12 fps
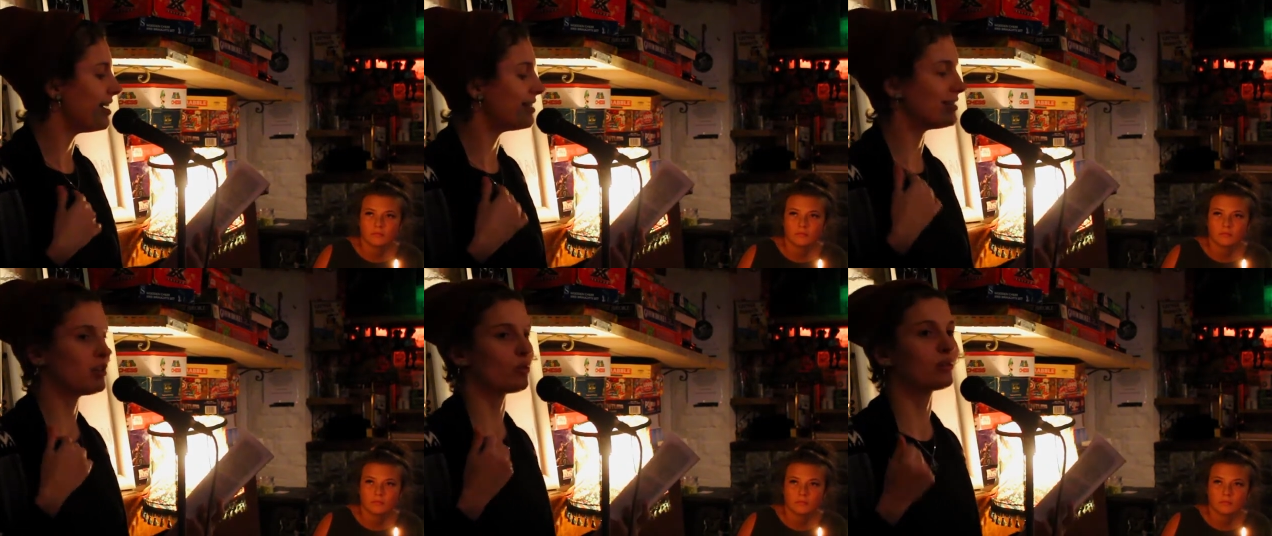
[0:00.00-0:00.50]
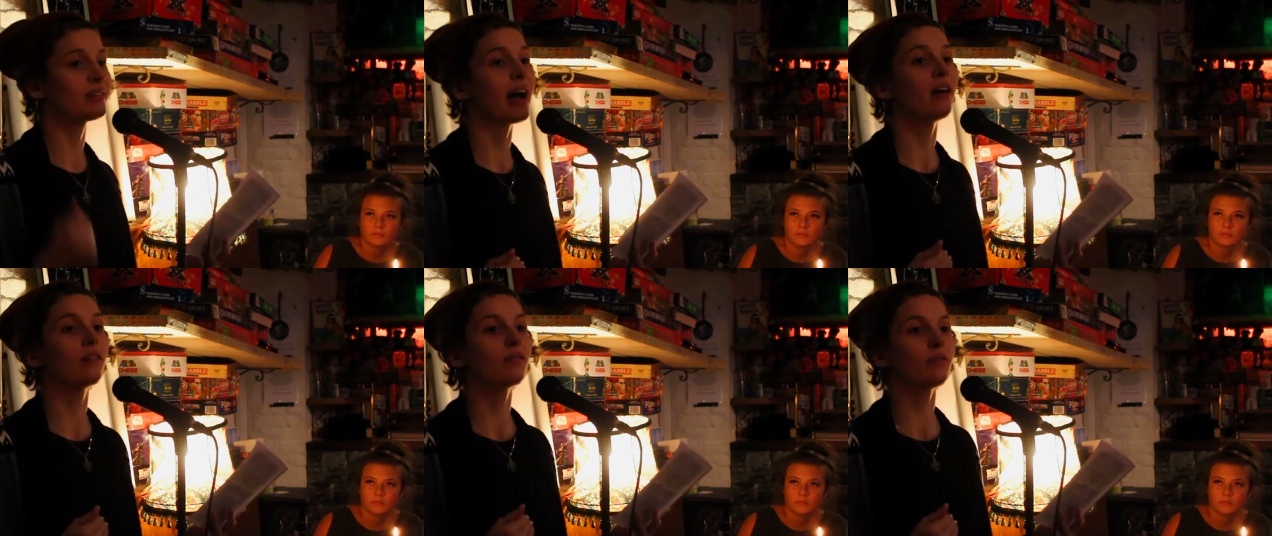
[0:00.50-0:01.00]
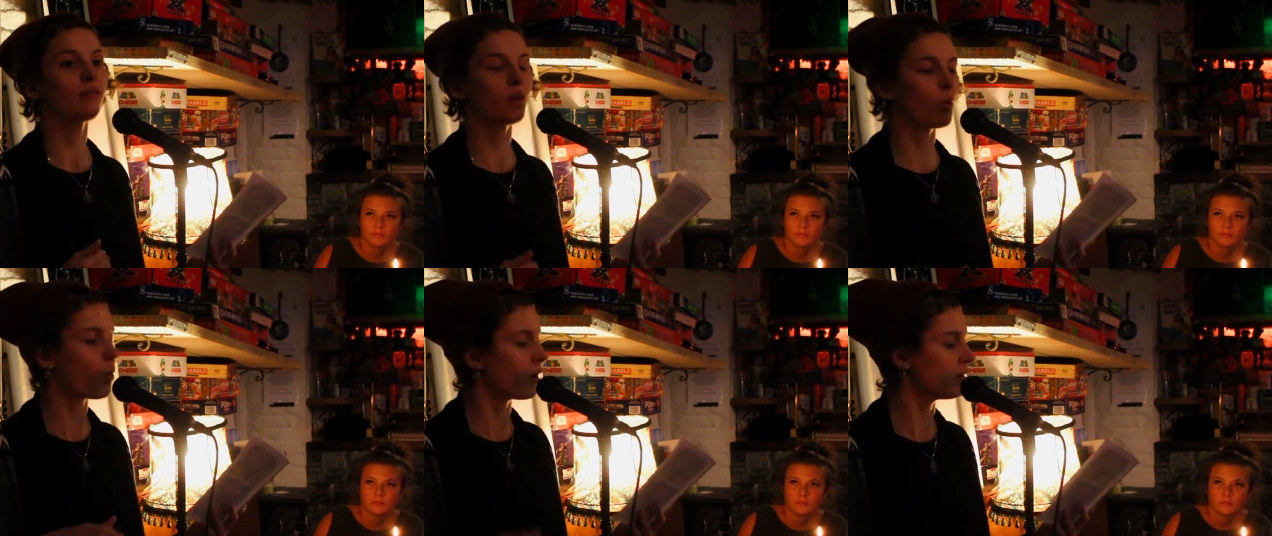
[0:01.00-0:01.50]
Speaker 1: It's in yourself,
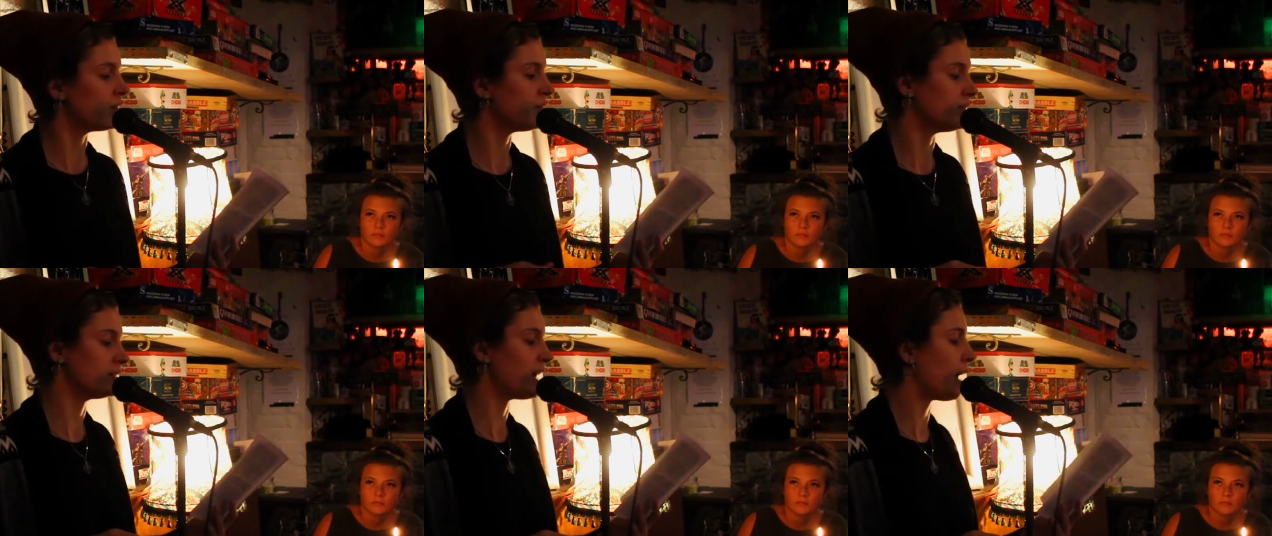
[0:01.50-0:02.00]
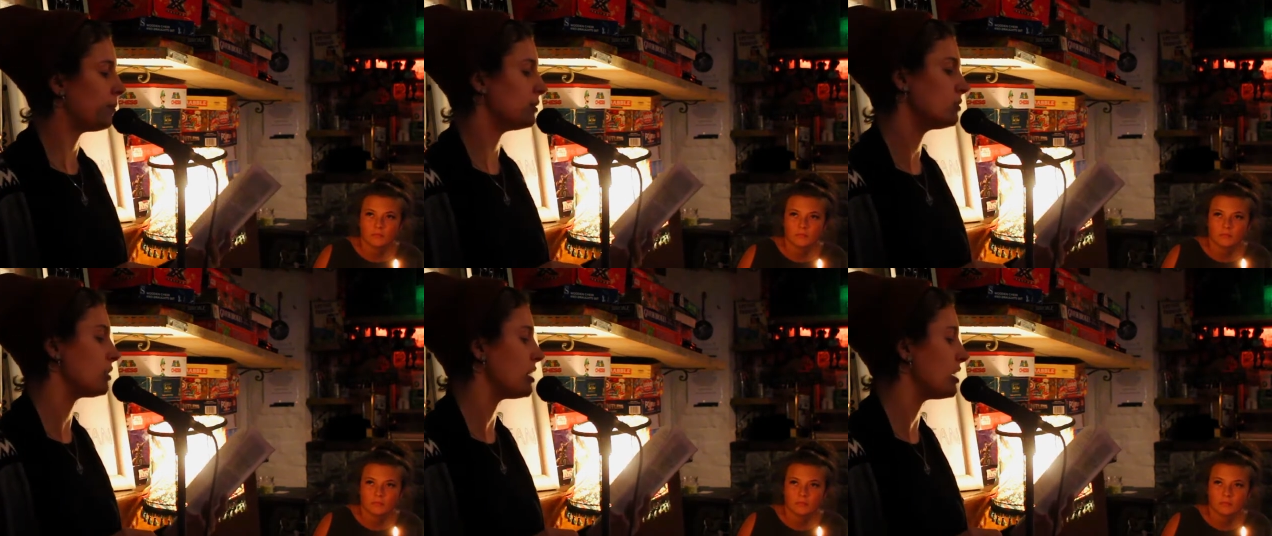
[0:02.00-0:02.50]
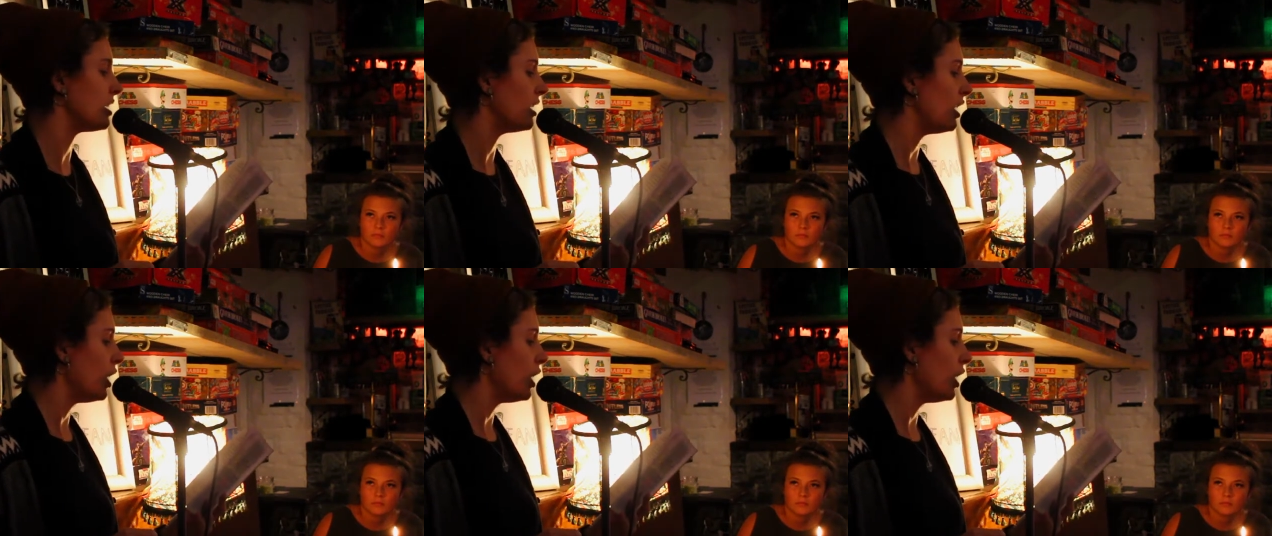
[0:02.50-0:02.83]
your wonderful tapestry.